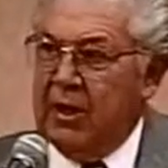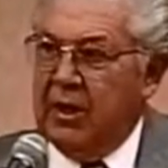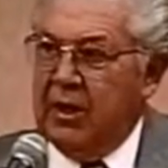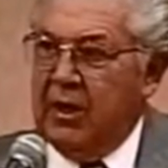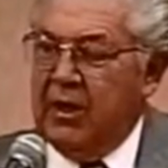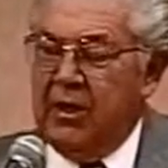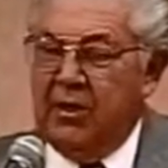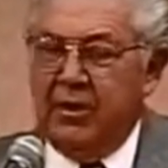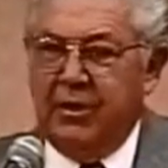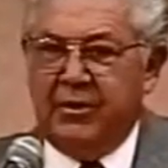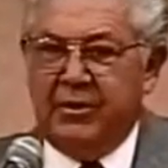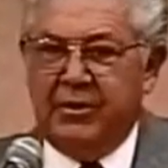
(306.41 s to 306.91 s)

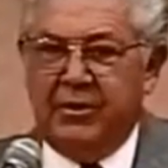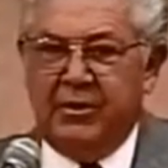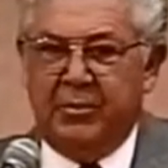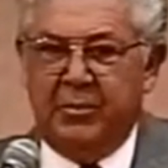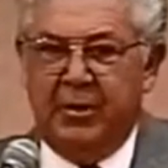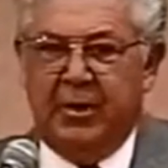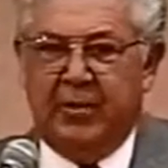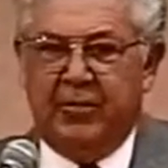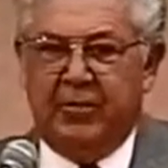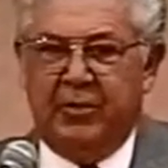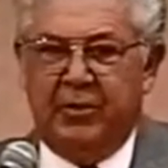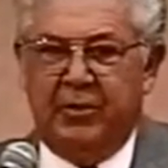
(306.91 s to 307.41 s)
This is my
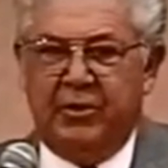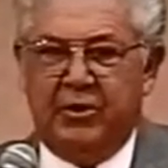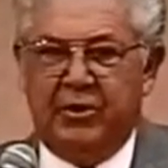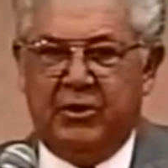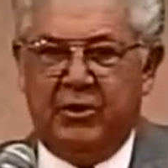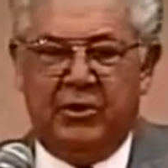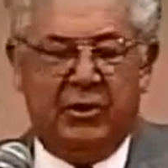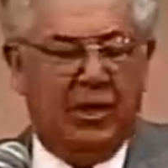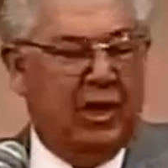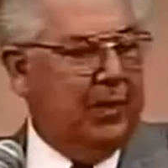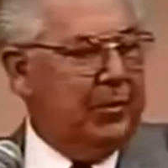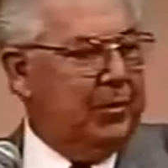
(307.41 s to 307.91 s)
first
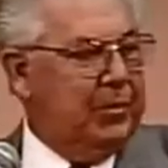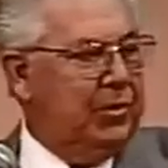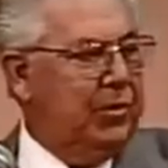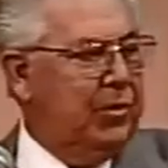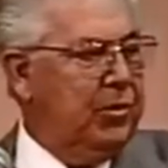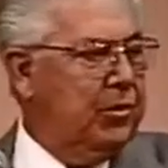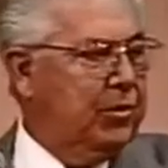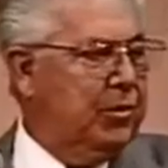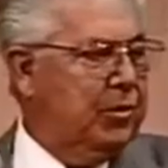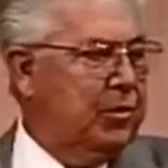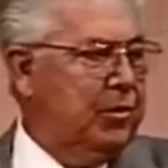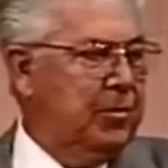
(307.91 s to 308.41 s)

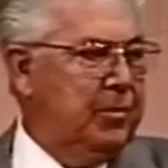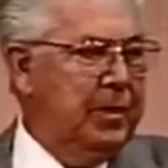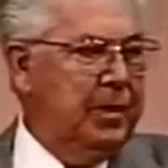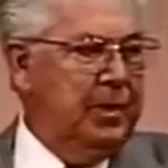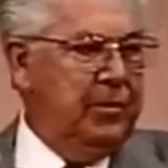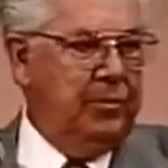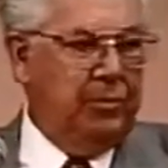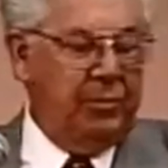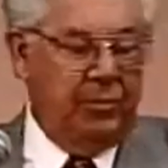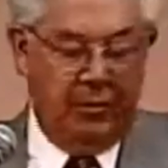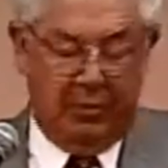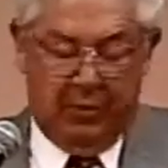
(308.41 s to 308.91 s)
opportunity to meet
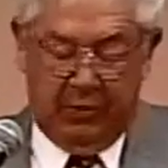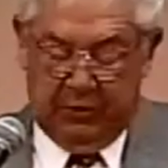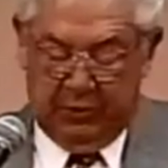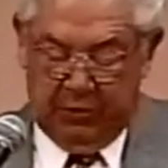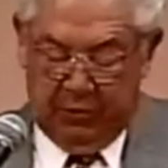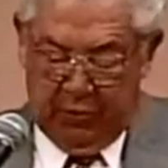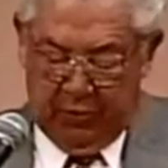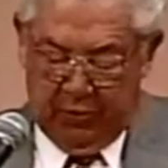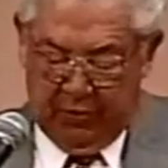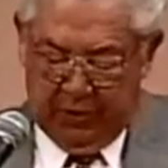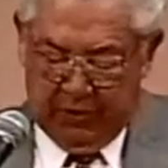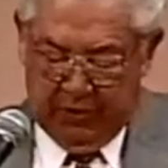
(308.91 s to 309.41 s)
with this
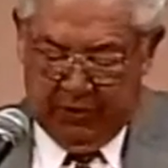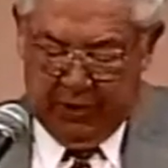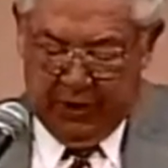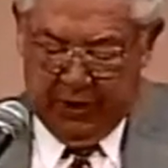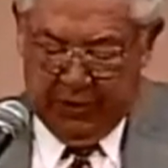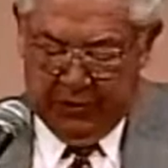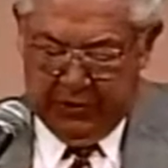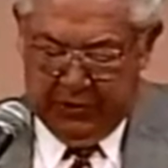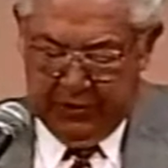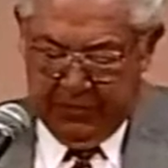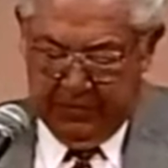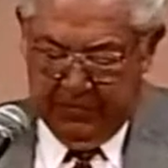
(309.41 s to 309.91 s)

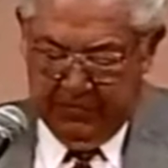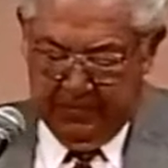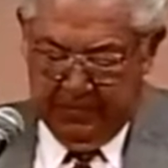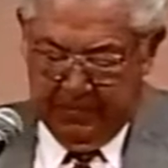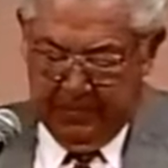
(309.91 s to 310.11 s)
organization